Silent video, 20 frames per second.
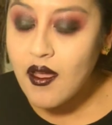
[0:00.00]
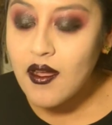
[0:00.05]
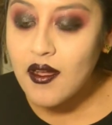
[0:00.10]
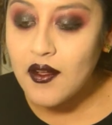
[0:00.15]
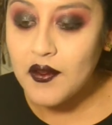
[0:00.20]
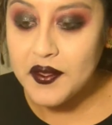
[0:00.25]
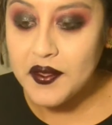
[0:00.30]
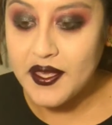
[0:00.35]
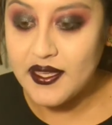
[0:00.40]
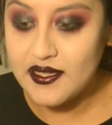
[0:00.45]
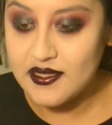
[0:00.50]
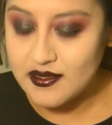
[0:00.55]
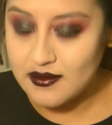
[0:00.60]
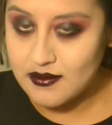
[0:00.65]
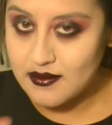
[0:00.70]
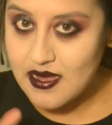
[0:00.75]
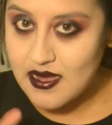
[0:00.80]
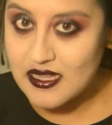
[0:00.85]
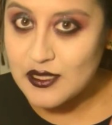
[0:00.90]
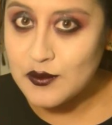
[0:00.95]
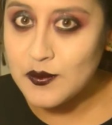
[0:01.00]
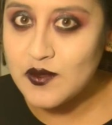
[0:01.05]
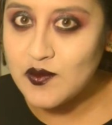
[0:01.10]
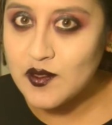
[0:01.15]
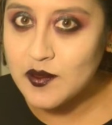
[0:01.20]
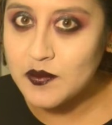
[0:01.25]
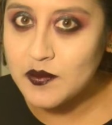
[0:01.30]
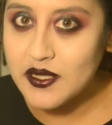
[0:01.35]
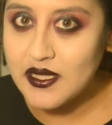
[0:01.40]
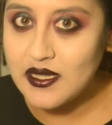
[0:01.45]
Okay, so now that we've
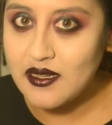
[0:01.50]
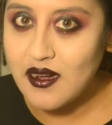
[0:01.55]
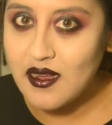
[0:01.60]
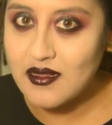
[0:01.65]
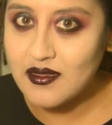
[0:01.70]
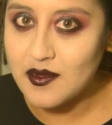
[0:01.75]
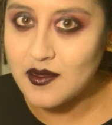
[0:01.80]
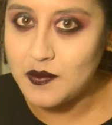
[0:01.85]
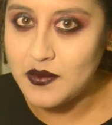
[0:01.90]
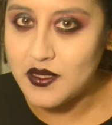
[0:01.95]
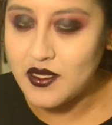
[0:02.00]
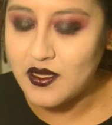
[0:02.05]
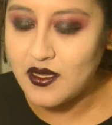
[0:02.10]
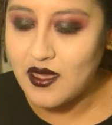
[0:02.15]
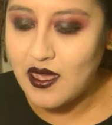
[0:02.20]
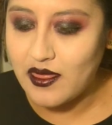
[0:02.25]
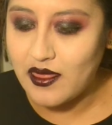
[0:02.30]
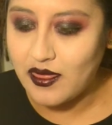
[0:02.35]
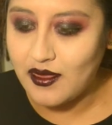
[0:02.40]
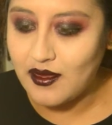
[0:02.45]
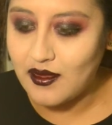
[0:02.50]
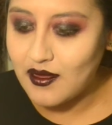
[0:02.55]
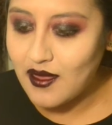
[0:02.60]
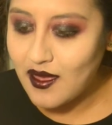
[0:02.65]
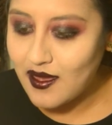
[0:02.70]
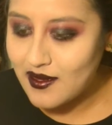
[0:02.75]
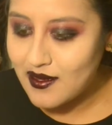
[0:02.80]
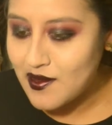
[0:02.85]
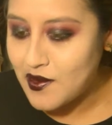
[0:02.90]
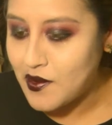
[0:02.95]
completed our lip look, I think
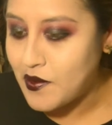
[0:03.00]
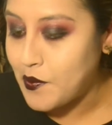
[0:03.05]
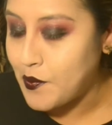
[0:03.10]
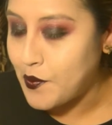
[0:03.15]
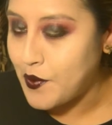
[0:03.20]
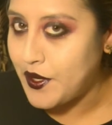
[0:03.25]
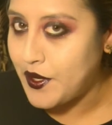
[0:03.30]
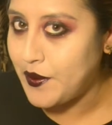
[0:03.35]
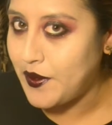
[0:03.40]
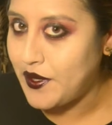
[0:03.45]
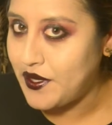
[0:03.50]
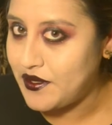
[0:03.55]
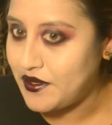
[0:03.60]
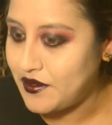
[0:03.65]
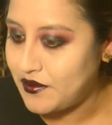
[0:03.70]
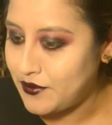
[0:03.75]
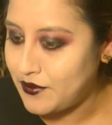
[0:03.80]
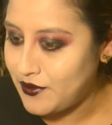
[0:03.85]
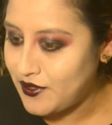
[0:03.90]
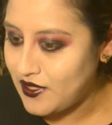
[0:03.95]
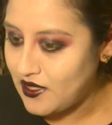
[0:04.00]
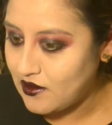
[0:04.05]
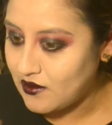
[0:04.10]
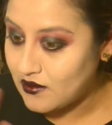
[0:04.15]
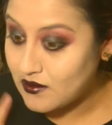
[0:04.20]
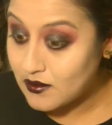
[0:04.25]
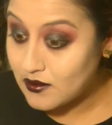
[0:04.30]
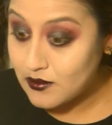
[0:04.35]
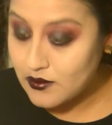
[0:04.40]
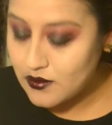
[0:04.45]
I know what I want to do for
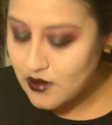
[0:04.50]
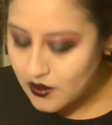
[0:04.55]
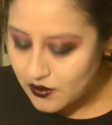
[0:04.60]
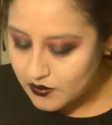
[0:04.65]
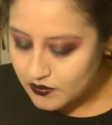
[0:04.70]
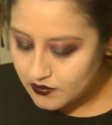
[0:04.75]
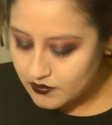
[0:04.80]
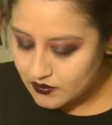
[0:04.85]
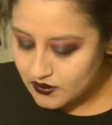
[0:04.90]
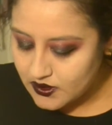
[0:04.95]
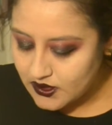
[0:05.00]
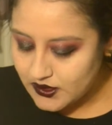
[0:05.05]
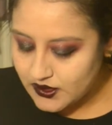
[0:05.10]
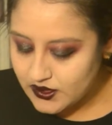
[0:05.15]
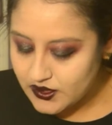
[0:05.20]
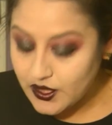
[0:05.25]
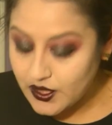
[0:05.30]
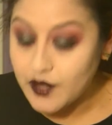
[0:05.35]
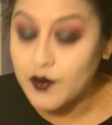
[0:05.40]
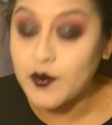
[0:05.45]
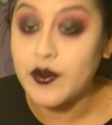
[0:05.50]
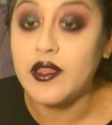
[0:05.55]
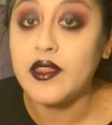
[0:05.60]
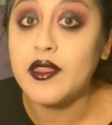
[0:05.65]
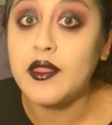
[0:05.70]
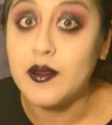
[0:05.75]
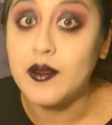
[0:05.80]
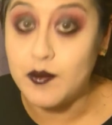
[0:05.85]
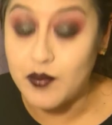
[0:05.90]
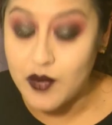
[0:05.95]
cheeks. So let's start with
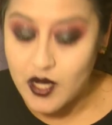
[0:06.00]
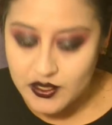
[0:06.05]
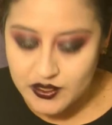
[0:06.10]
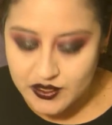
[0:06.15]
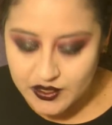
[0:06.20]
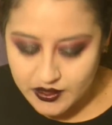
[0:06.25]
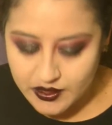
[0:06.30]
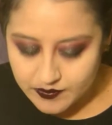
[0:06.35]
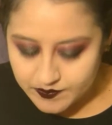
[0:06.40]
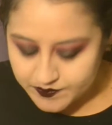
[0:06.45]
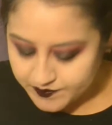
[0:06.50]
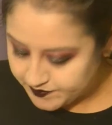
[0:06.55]
bronzer.